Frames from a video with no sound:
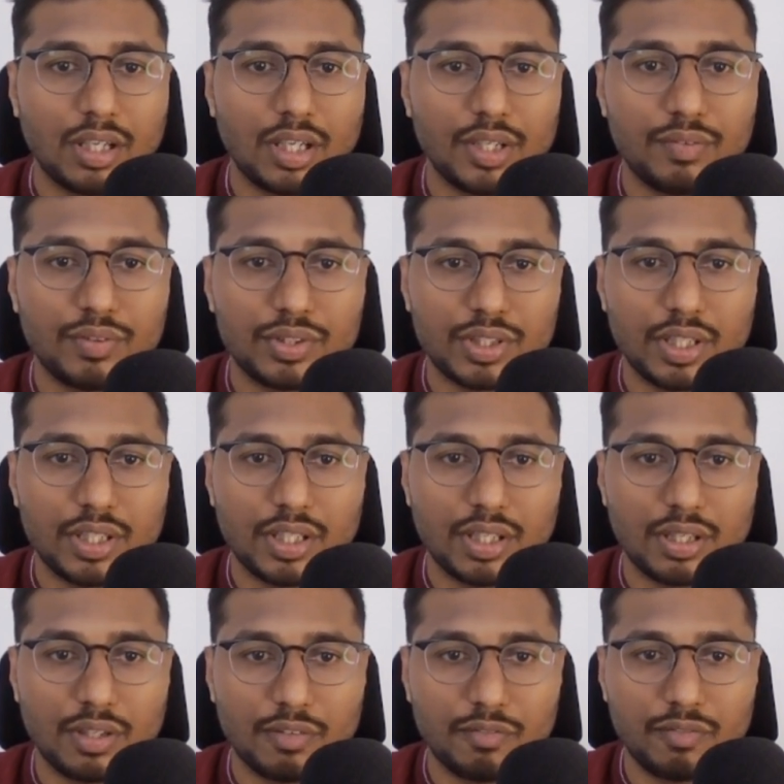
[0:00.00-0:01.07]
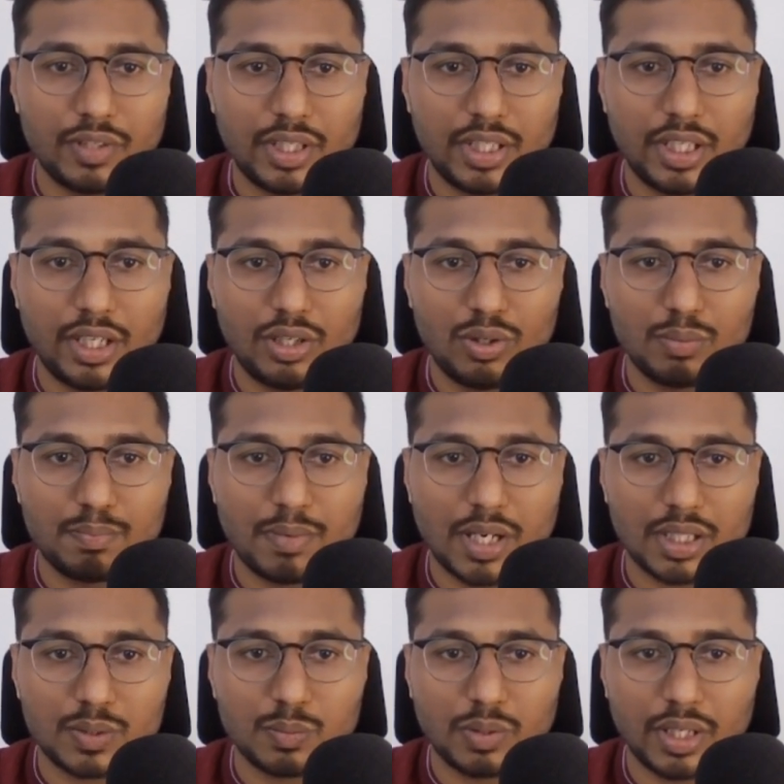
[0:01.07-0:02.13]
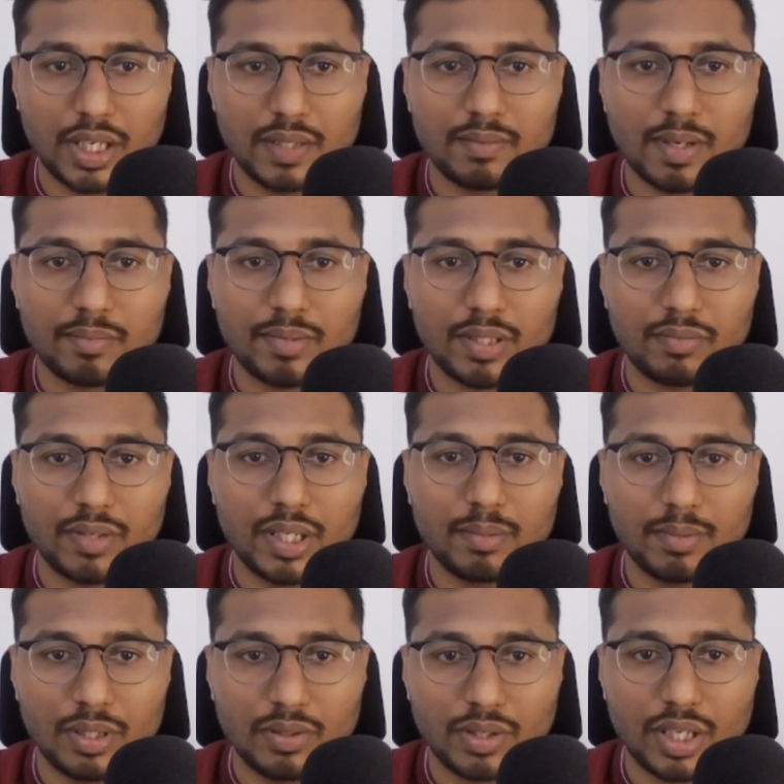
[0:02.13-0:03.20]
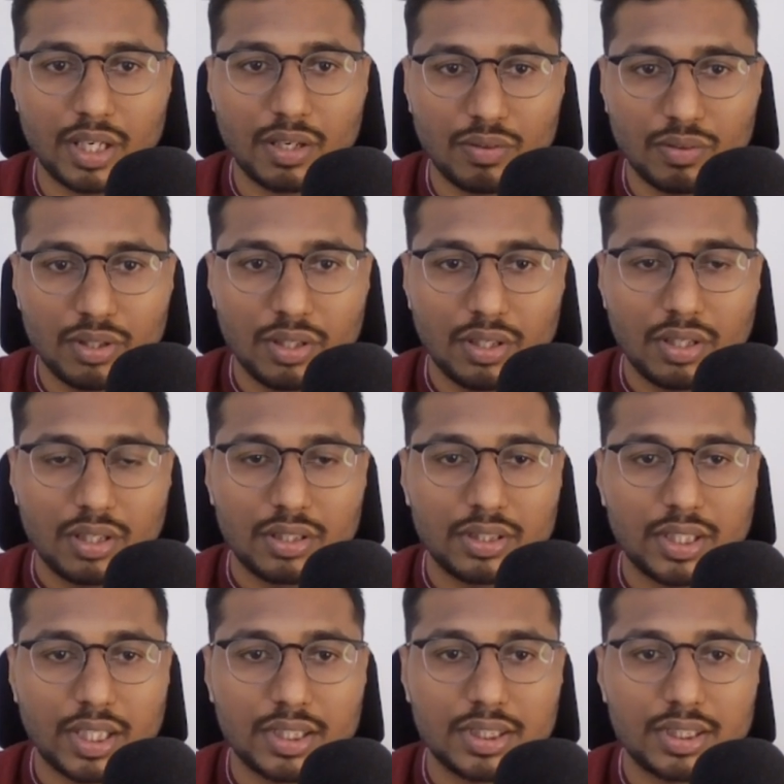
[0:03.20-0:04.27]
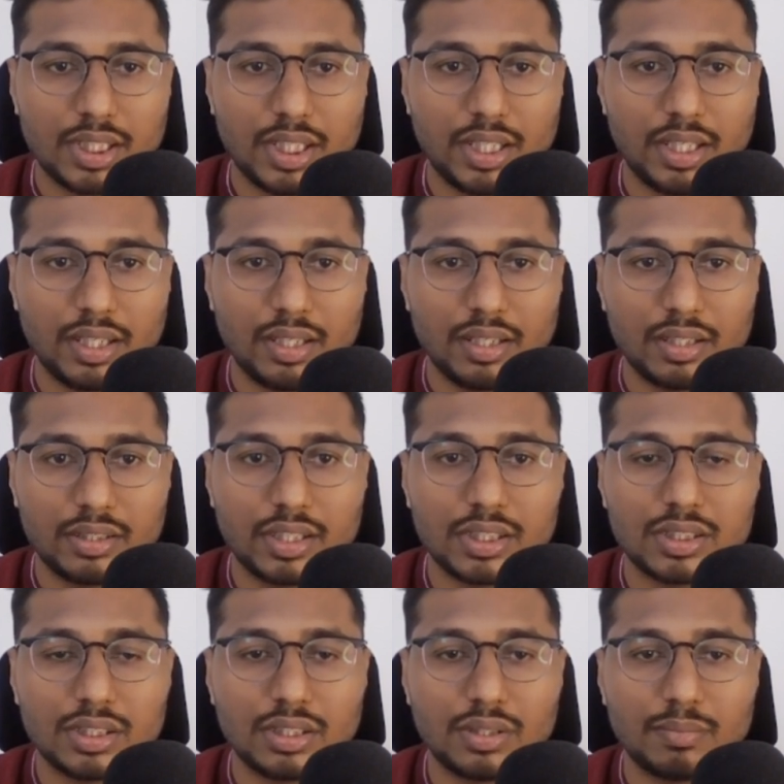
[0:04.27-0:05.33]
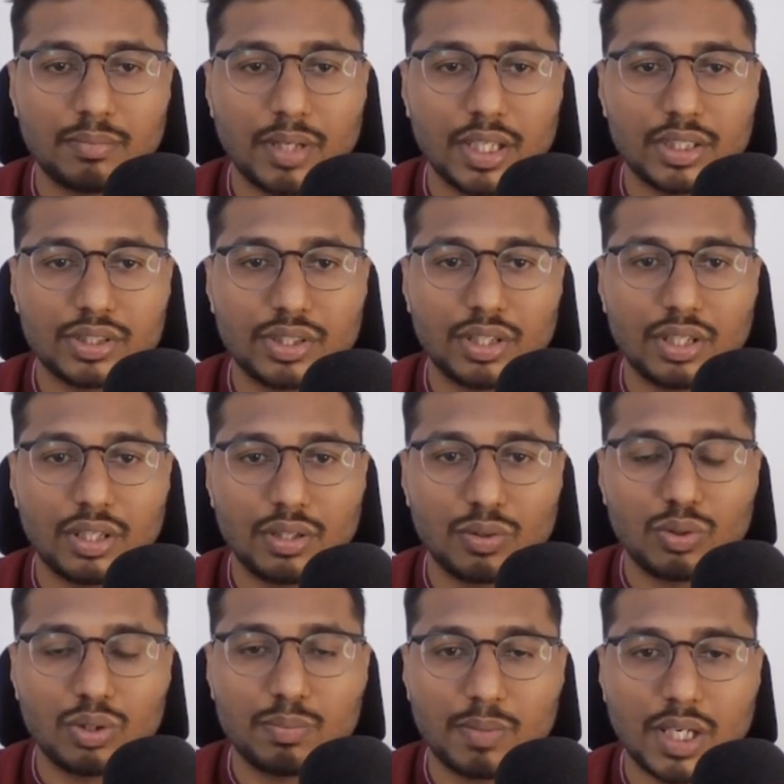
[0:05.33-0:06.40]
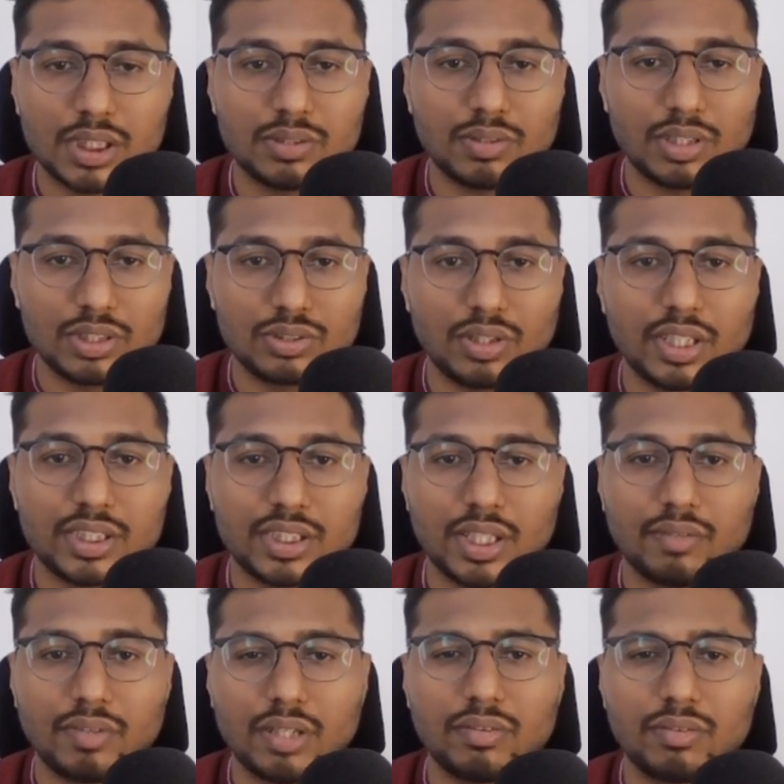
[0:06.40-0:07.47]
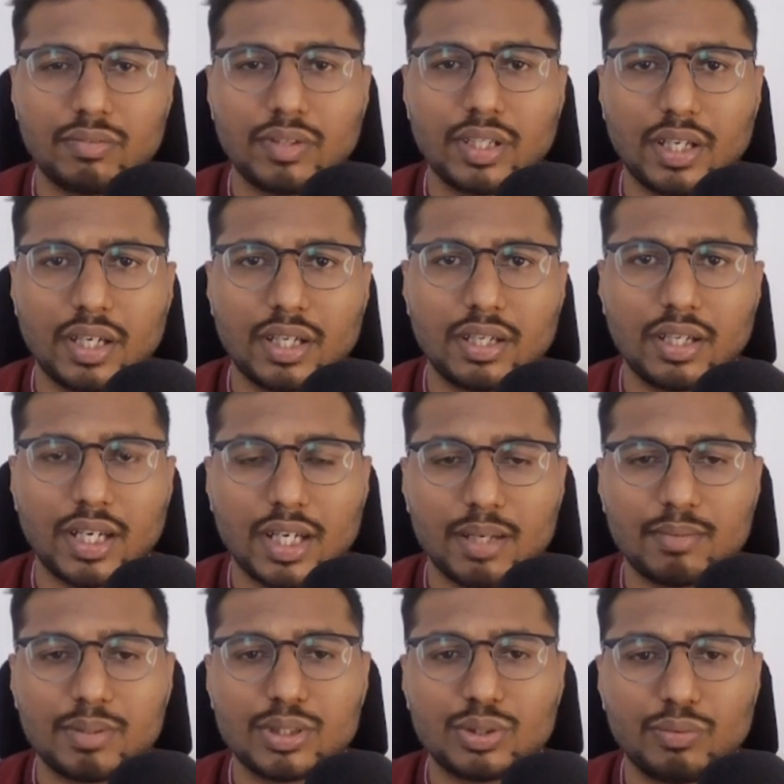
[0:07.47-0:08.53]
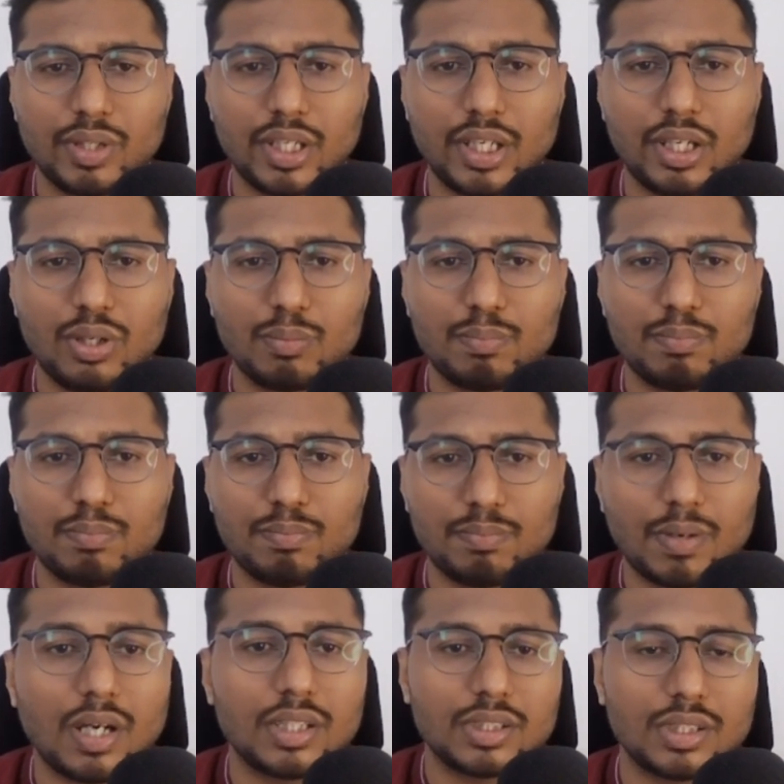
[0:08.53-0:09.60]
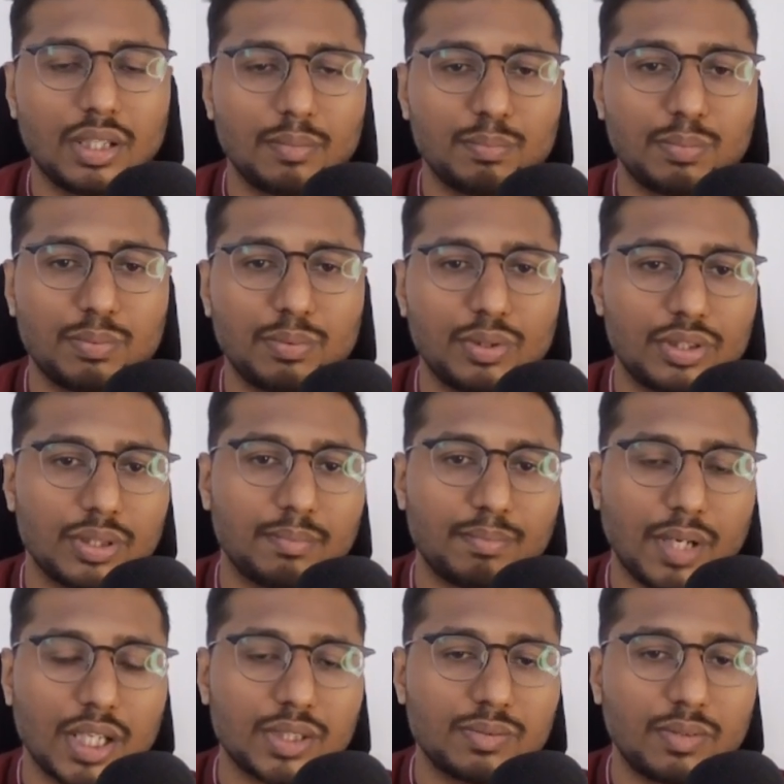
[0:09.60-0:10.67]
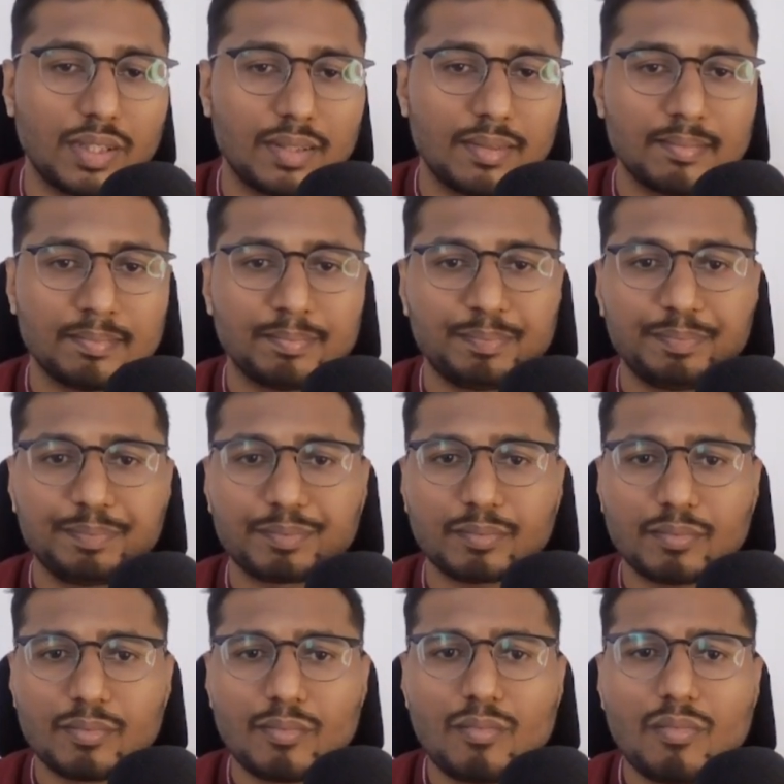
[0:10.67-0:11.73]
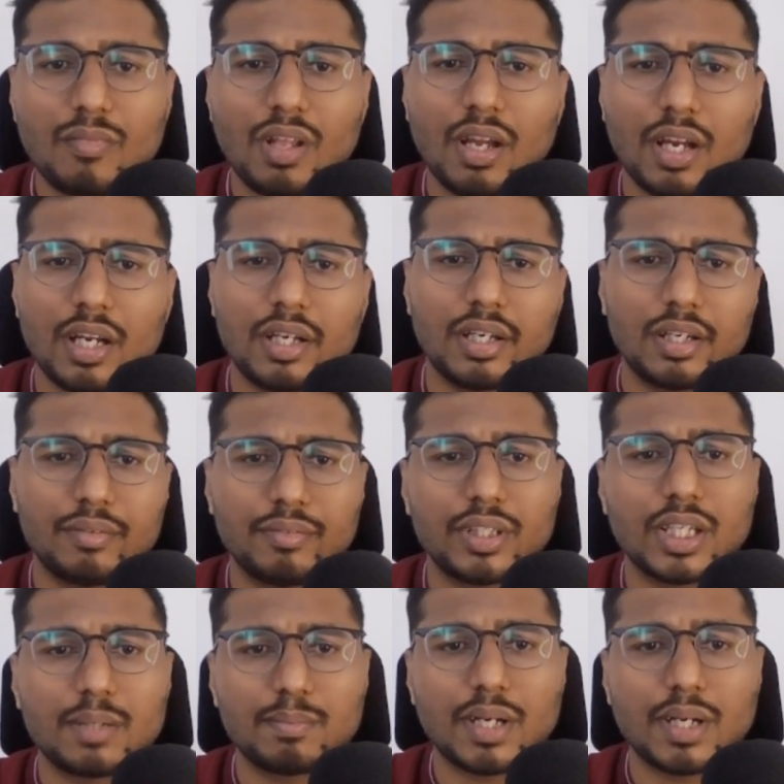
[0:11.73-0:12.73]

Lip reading: if you see here, we need to pass one environment variable. Okay, now that's a MySQL root password. So let's say whenever we create a database, so we need to put some password, and with that